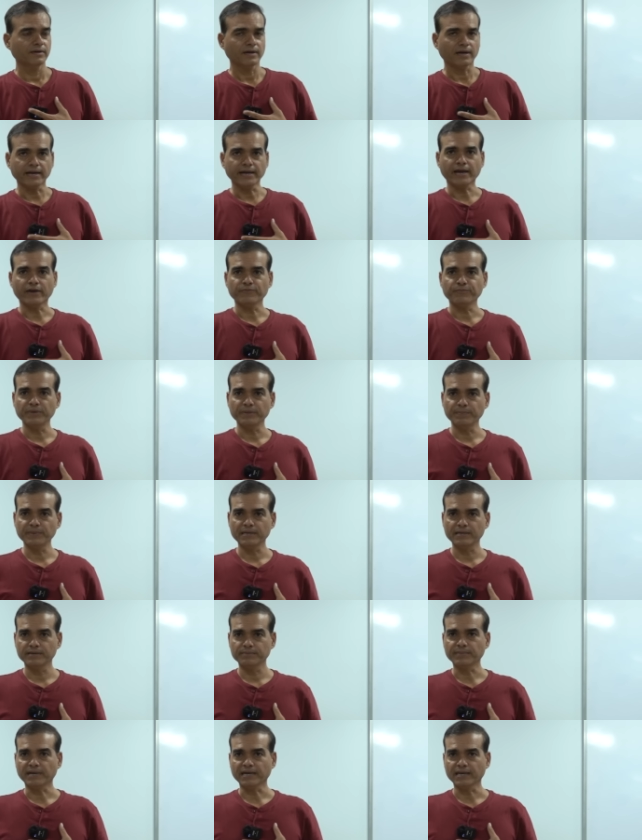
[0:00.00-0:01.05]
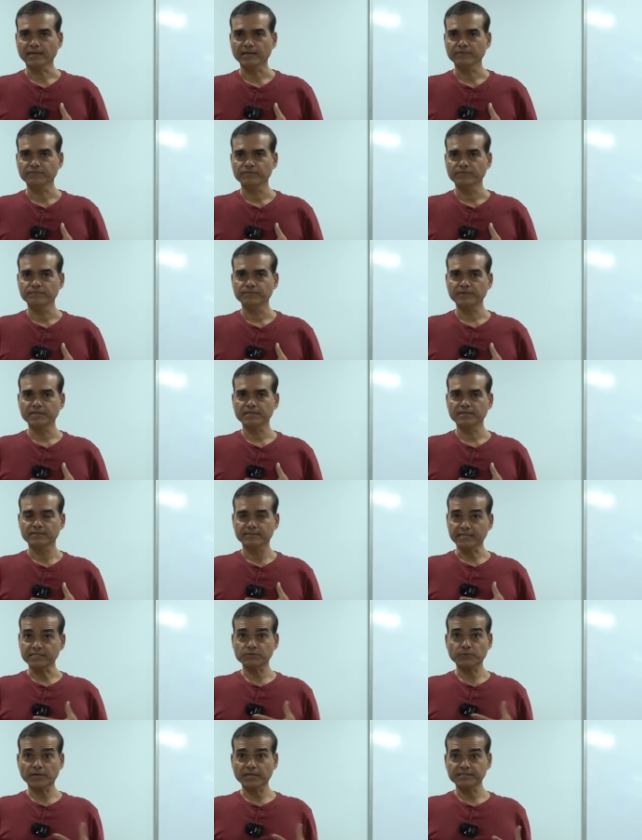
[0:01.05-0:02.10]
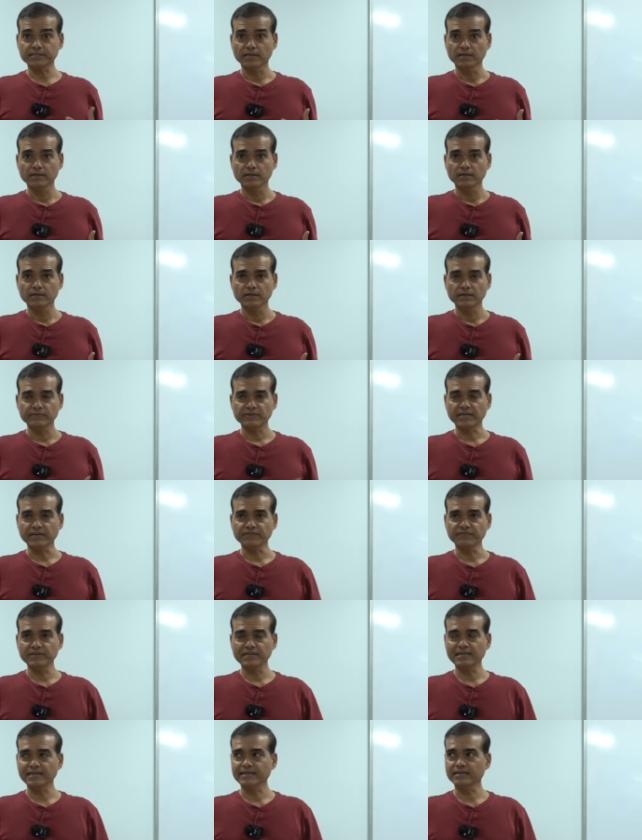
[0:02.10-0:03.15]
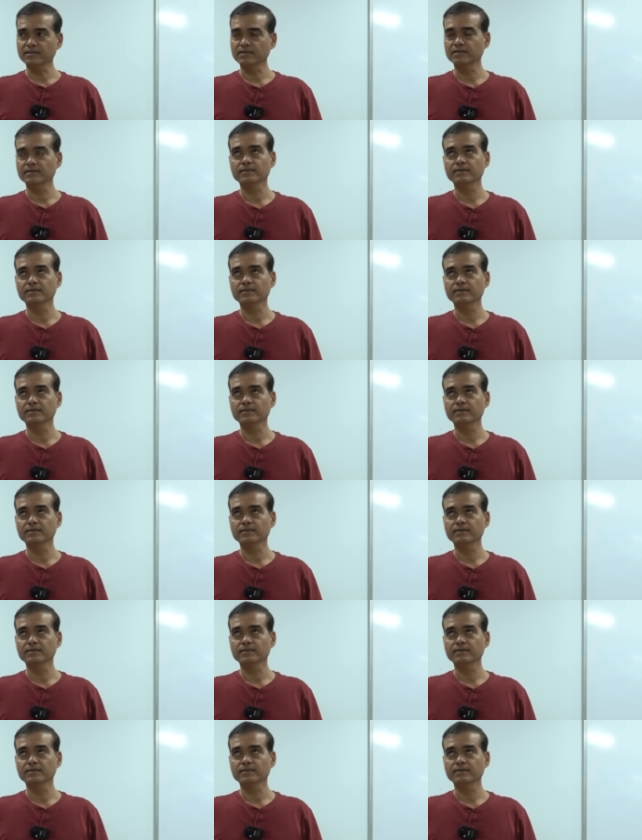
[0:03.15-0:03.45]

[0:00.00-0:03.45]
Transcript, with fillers: I have people in my life. When that's what I when I feel like